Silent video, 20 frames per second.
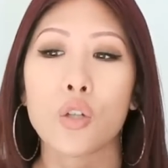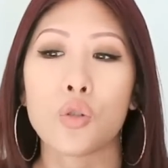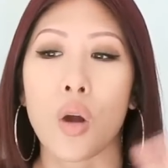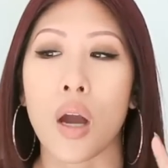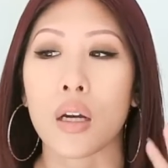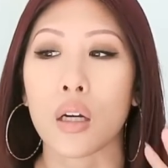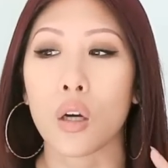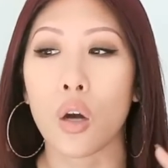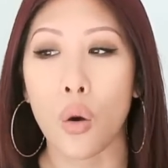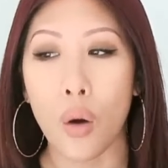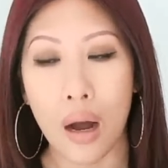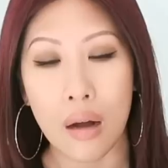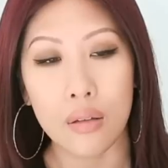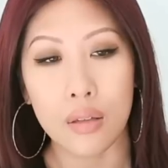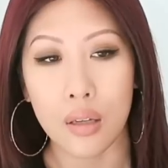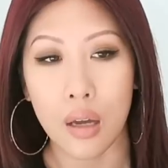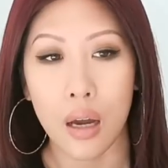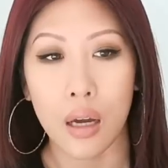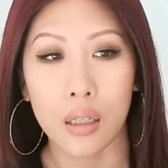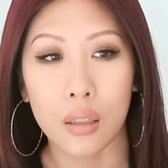try to go
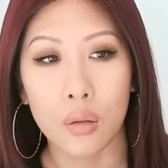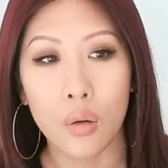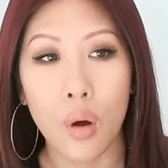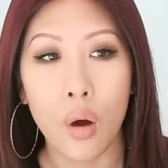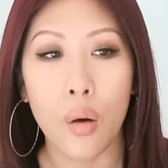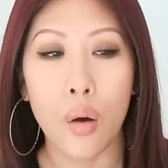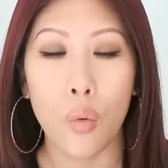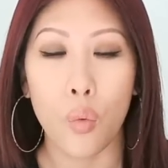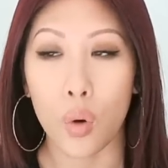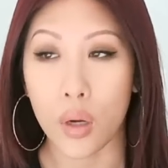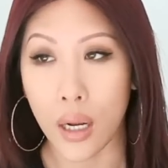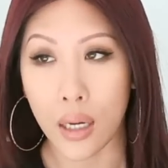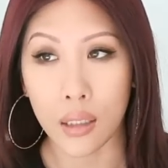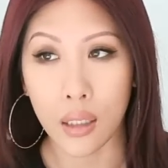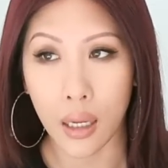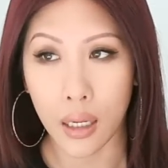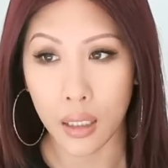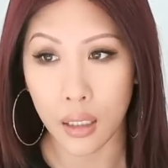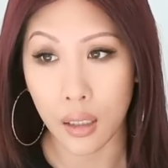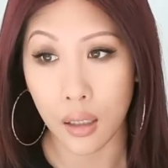outside what I
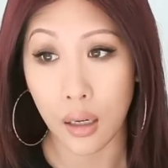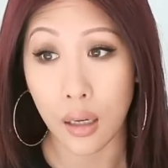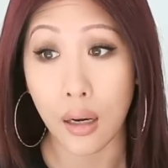like,